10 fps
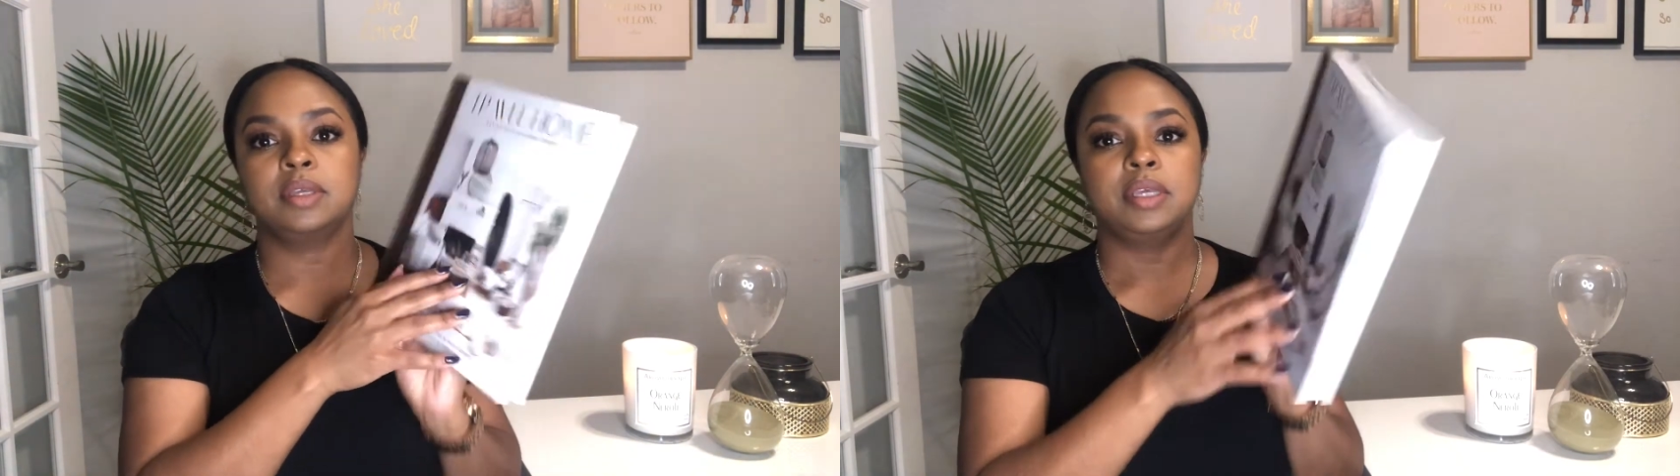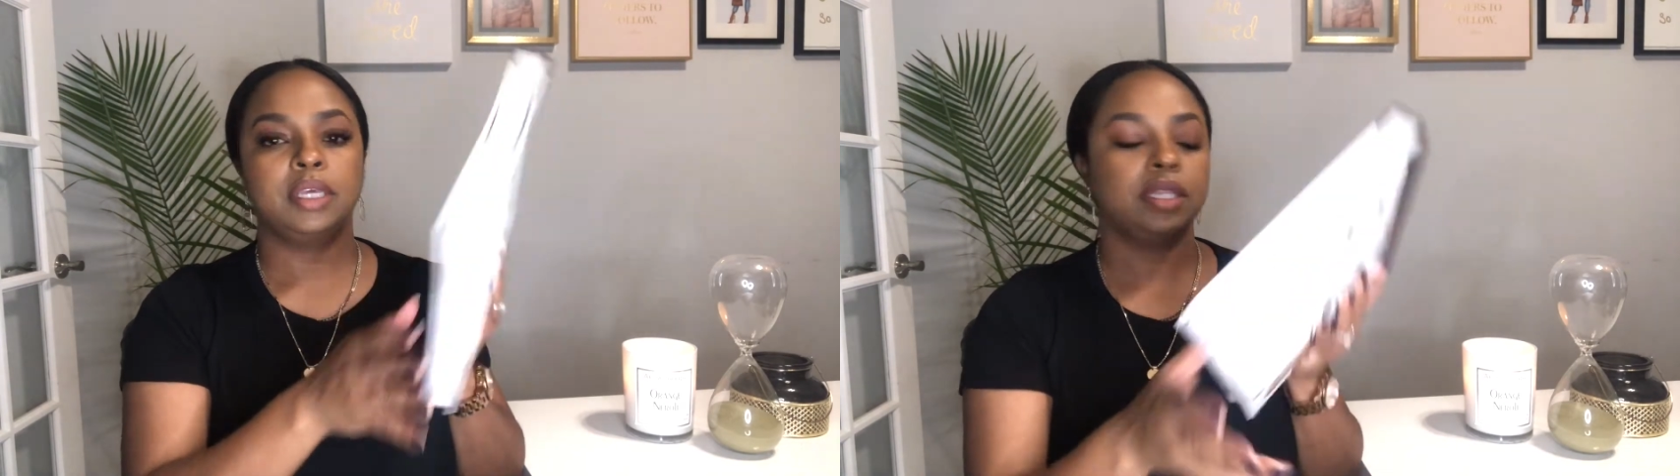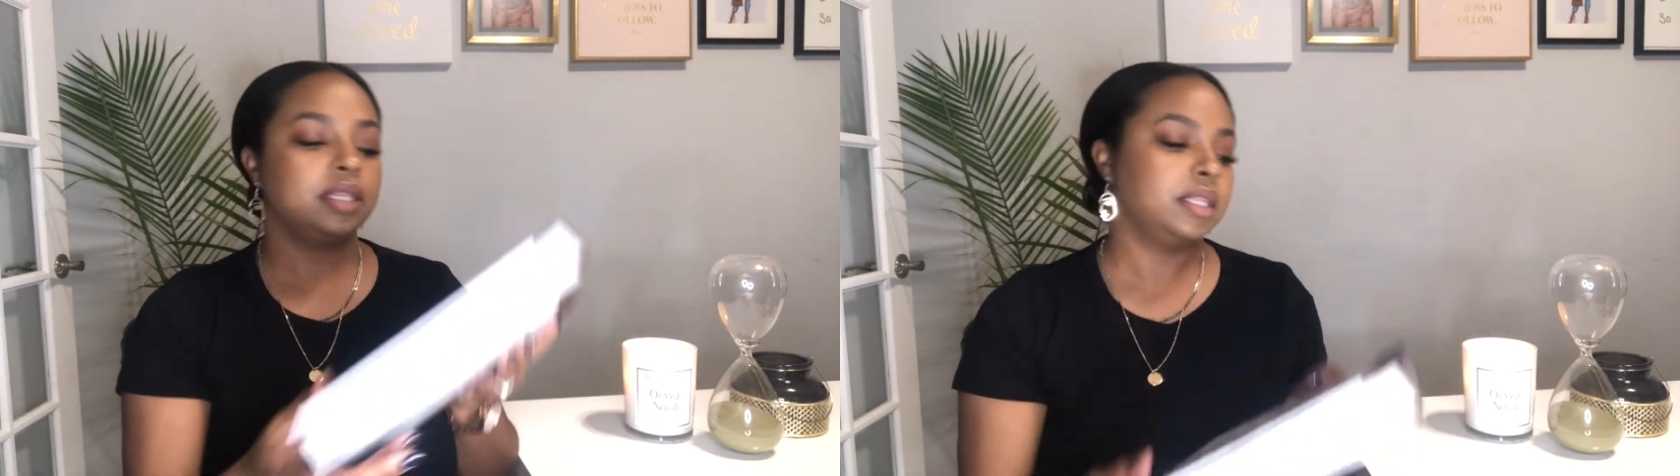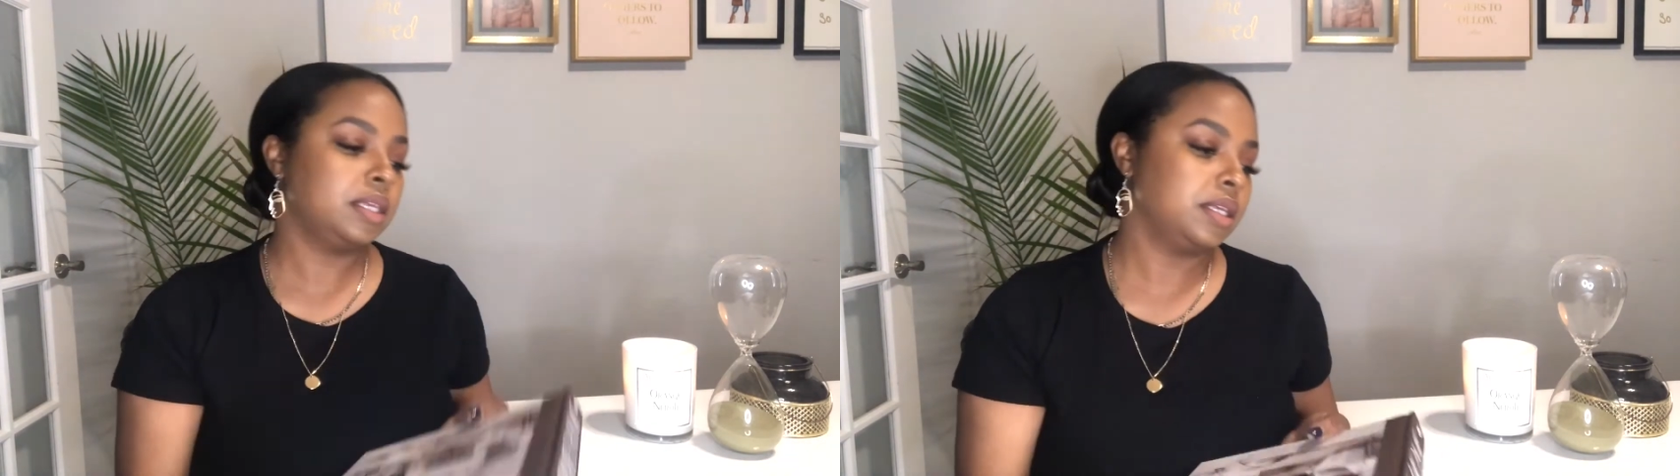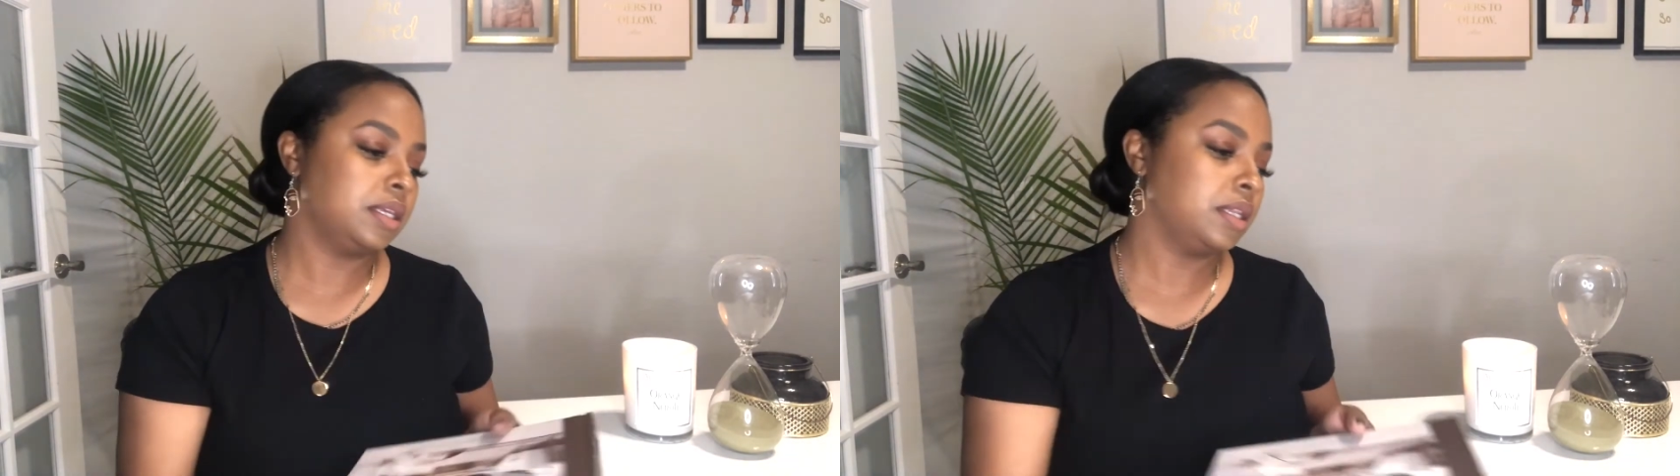And
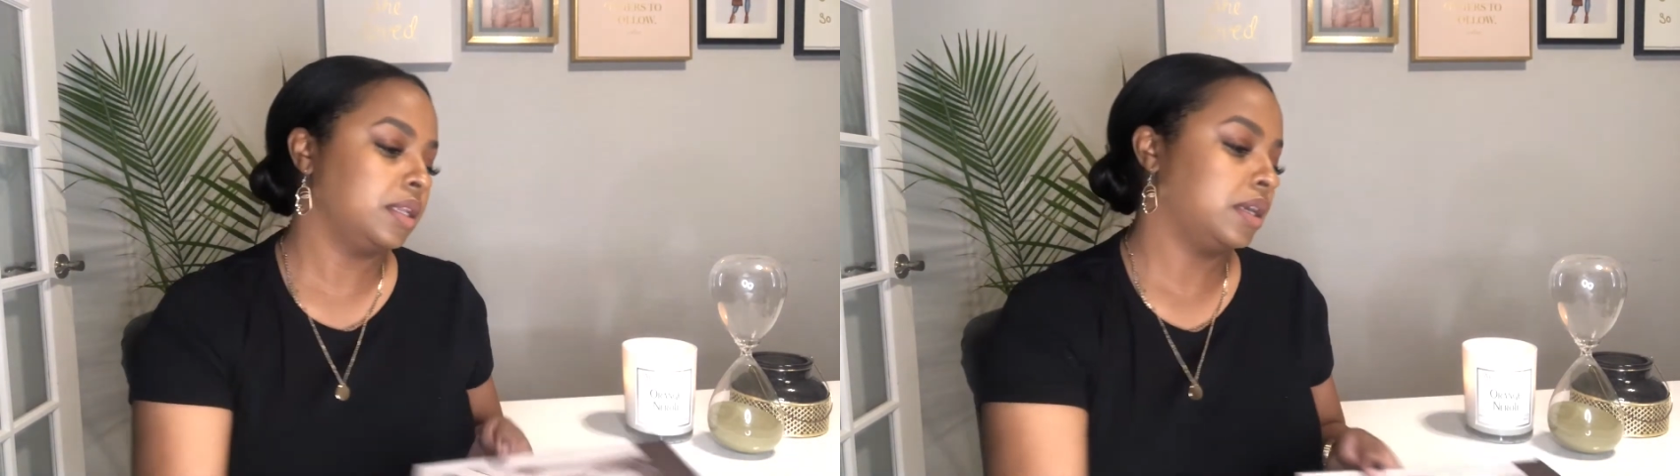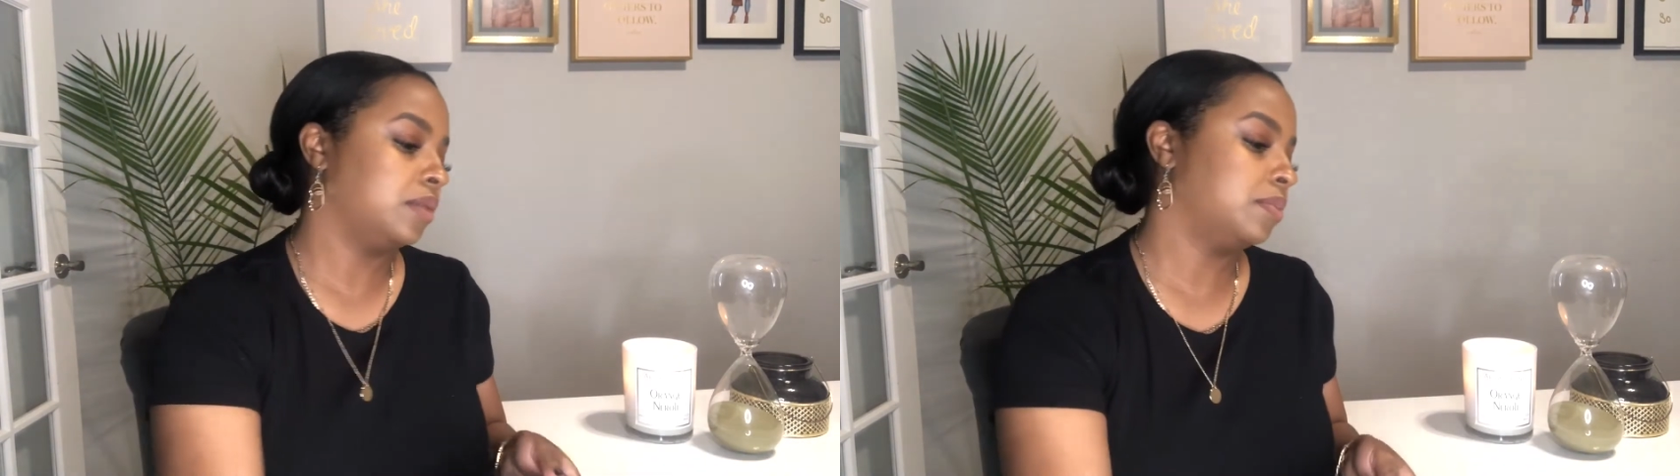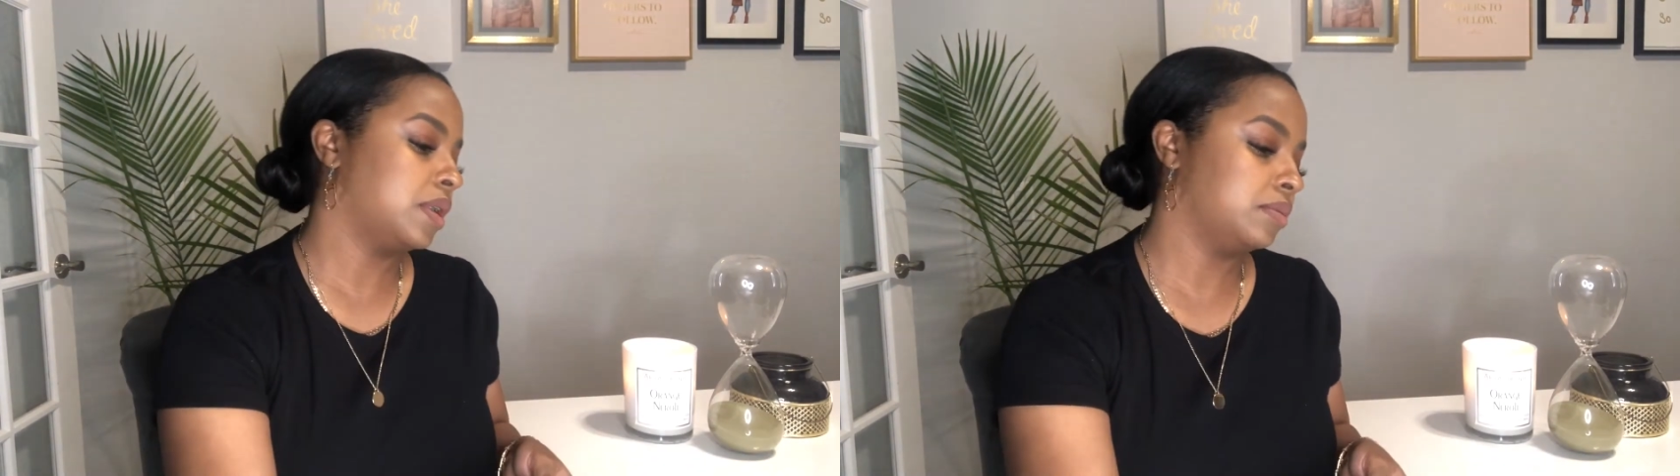then I'll probably